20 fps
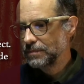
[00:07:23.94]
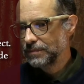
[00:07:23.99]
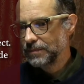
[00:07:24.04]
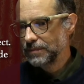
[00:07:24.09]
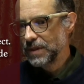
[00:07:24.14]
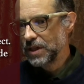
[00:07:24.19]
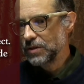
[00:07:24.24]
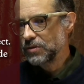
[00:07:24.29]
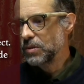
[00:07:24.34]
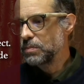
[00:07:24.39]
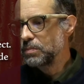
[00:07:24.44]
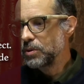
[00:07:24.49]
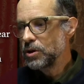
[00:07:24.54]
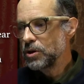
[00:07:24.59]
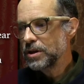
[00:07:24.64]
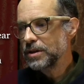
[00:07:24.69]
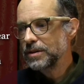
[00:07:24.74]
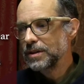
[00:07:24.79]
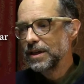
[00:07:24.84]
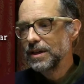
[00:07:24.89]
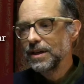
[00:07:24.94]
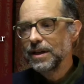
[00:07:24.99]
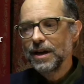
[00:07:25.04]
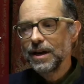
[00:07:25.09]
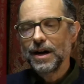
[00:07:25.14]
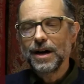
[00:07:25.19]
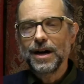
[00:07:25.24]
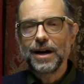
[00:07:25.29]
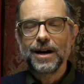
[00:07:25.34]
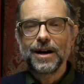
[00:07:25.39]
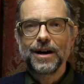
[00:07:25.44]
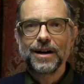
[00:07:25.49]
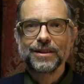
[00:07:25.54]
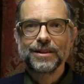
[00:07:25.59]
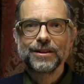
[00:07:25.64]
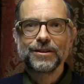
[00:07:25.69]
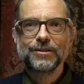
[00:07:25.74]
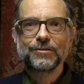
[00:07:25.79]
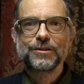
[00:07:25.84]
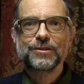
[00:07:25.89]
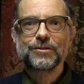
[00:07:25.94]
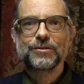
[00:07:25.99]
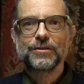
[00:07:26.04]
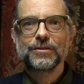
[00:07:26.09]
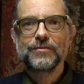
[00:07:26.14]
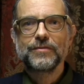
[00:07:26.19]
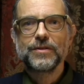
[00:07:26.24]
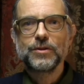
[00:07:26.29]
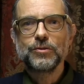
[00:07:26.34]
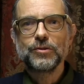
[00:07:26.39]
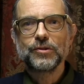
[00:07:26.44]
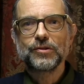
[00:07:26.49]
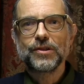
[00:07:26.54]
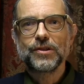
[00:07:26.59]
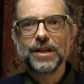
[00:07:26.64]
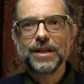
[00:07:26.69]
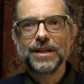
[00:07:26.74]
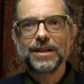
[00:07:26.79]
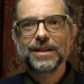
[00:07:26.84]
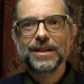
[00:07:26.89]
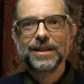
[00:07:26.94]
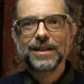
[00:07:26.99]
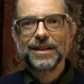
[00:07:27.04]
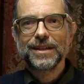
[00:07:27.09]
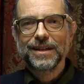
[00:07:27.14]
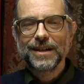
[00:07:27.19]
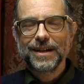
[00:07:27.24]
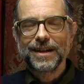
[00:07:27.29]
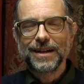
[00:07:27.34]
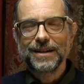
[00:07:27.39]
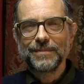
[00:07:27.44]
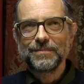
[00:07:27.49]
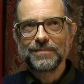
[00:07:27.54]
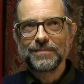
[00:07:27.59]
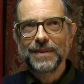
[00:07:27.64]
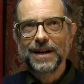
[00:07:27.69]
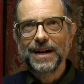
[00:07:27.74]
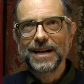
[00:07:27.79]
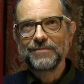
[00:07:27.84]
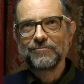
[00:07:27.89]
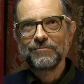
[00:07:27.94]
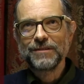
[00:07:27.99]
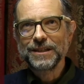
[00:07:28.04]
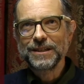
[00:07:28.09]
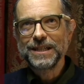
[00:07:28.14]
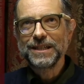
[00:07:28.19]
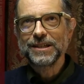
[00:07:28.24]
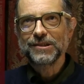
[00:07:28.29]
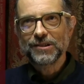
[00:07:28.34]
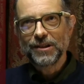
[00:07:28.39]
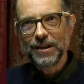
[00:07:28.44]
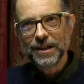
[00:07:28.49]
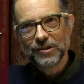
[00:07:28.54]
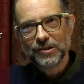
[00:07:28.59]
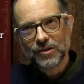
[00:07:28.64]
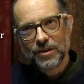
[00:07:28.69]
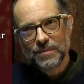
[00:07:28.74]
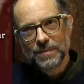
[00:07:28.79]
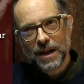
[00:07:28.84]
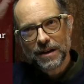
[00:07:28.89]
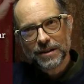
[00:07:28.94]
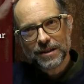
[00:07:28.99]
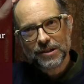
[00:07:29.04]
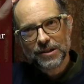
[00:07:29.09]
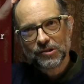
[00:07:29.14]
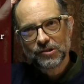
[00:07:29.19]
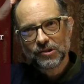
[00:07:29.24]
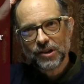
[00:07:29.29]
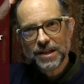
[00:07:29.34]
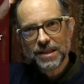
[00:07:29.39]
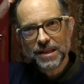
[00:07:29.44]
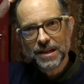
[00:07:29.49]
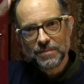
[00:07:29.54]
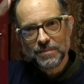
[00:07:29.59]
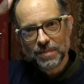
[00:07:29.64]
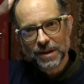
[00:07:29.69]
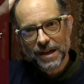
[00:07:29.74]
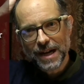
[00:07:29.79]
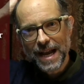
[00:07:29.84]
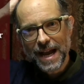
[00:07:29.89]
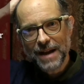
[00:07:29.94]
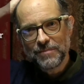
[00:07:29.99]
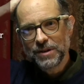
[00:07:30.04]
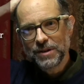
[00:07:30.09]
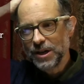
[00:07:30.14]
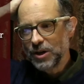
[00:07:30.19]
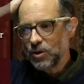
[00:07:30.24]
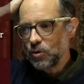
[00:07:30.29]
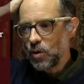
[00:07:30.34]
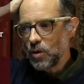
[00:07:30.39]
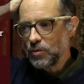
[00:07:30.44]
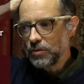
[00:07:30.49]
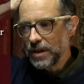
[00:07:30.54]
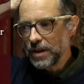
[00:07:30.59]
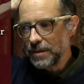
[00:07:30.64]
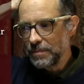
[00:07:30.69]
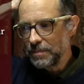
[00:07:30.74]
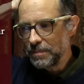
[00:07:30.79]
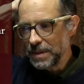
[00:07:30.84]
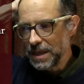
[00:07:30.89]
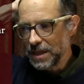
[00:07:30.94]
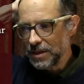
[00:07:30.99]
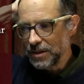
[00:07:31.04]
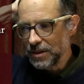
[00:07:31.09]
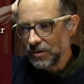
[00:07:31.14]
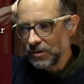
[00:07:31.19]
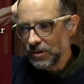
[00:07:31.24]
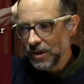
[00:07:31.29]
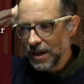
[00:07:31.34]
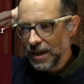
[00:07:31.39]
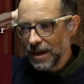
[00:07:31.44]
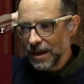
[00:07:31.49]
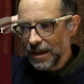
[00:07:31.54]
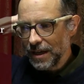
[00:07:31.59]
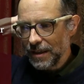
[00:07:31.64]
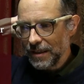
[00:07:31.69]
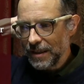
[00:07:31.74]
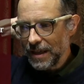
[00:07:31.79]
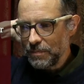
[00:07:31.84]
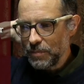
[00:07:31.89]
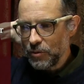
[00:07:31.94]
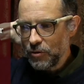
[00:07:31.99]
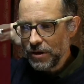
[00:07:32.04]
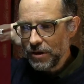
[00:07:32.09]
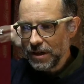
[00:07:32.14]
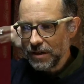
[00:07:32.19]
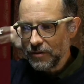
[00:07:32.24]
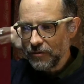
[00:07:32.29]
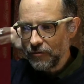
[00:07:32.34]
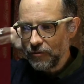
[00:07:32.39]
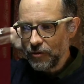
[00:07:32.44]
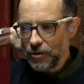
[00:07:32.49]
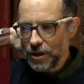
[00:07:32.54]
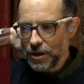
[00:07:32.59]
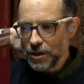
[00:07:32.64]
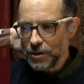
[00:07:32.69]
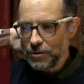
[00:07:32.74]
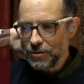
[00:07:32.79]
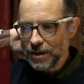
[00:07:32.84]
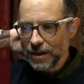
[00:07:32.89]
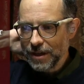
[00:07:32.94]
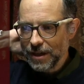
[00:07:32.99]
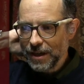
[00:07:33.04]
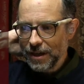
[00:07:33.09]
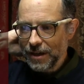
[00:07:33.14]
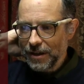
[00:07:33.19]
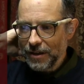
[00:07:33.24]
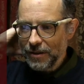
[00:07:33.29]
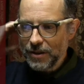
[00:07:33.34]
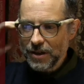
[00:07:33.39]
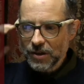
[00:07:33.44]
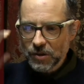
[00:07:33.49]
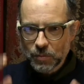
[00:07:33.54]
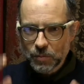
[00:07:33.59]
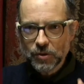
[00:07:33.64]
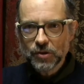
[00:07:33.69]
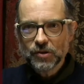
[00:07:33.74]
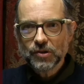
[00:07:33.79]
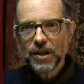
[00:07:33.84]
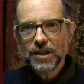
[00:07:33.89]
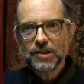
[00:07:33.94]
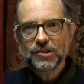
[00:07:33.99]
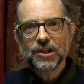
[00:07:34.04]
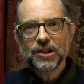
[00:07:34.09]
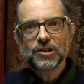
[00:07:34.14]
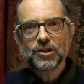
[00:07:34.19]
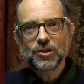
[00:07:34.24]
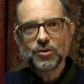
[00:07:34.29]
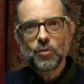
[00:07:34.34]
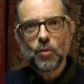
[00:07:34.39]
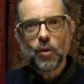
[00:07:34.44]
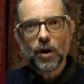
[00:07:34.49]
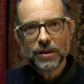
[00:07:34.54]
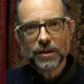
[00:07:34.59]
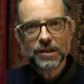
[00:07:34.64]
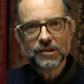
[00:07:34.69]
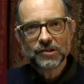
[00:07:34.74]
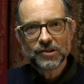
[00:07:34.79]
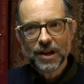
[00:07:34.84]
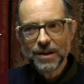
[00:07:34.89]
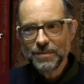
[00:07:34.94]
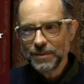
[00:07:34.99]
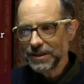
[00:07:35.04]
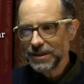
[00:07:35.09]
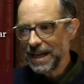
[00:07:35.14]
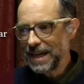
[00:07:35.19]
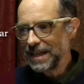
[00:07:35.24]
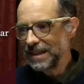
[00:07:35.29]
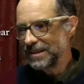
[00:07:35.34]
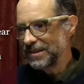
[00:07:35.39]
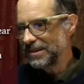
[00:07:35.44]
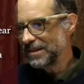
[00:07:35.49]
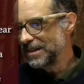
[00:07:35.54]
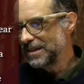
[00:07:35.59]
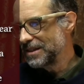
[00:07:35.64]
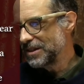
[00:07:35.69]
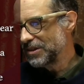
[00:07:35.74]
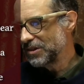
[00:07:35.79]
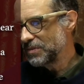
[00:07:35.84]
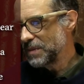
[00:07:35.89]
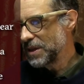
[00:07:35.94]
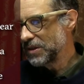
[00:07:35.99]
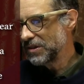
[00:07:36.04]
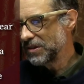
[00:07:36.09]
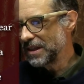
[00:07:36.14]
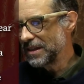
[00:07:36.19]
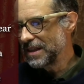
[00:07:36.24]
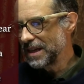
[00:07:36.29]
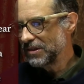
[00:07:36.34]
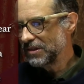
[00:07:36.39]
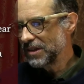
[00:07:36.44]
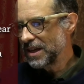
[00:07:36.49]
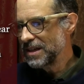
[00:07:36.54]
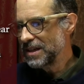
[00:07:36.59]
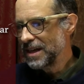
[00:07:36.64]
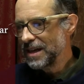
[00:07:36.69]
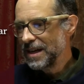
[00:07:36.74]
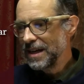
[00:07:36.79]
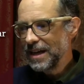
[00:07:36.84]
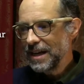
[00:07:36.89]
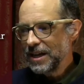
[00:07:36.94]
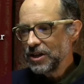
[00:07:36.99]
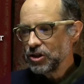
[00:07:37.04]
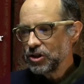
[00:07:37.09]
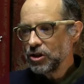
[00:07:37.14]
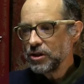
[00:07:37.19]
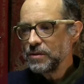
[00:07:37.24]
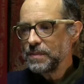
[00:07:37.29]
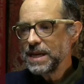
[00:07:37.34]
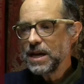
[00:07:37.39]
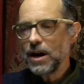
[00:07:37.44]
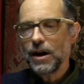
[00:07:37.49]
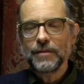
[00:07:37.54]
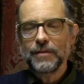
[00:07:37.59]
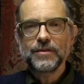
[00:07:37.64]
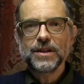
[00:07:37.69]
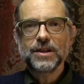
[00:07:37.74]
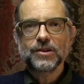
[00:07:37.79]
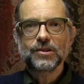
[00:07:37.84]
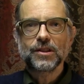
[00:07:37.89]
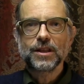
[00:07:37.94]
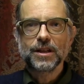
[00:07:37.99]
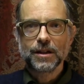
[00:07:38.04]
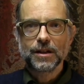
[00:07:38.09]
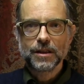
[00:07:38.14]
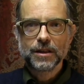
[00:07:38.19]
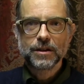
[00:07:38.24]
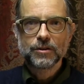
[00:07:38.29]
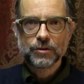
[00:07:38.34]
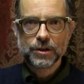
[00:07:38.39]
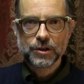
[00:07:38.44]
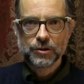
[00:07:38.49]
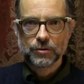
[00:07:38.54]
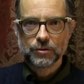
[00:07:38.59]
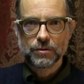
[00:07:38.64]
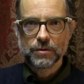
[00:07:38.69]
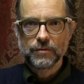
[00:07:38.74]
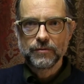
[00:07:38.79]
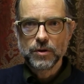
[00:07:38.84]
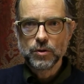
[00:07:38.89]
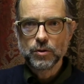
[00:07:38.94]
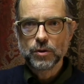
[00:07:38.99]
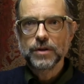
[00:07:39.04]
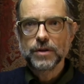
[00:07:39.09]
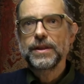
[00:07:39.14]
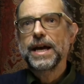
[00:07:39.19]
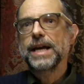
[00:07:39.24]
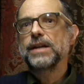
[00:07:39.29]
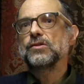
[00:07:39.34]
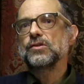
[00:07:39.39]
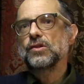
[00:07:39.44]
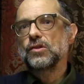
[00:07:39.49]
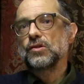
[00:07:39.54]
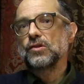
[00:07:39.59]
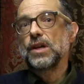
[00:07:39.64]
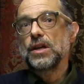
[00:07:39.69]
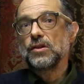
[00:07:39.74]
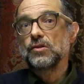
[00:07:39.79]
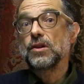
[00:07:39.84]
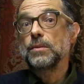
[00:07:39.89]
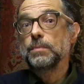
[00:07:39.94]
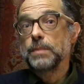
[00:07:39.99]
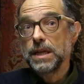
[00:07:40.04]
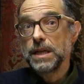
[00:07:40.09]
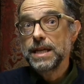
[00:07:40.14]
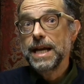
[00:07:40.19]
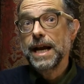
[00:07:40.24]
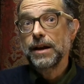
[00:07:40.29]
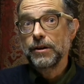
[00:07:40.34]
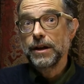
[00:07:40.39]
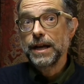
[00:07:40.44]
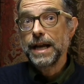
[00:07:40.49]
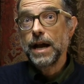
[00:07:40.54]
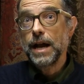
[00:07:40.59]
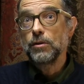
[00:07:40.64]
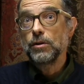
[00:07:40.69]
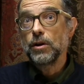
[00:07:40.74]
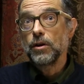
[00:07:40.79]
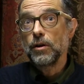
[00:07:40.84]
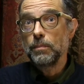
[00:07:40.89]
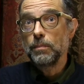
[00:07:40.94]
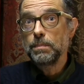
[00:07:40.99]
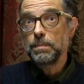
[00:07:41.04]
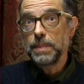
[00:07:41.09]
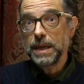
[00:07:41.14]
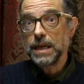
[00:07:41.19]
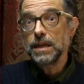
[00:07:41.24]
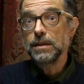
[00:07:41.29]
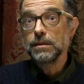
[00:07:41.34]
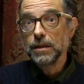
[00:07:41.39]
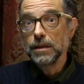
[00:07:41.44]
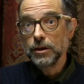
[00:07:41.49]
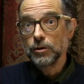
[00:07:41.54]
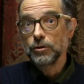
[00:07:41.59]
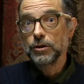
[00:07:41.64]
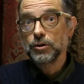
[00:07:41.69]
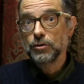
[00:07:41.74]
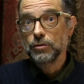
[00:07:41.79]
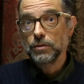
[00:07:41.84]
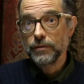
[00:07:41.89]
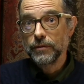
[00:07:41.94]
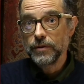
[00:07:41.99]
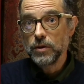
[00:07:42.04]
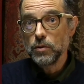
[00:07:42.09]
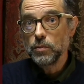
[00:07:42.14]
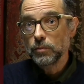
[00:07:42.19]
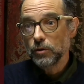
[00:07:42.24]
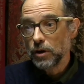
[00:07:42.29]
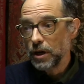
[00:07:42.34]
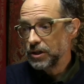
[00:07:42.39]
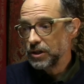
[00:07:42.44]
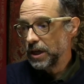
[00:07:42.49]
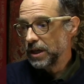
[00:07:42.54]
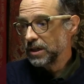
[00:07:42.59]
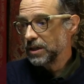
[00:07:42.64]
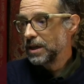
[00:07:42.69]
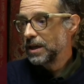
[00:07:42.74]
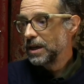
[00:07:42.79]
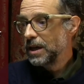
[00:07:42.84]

There's a book on literature reviews that I really dislike, so I'm not going to cite them, but I am going to quote them because they put in a footnote this precise issue while they simultaneously dismissed it. They said, it should be obvious that a literature reviewer, that is to say somebody carrying out a big literature review project,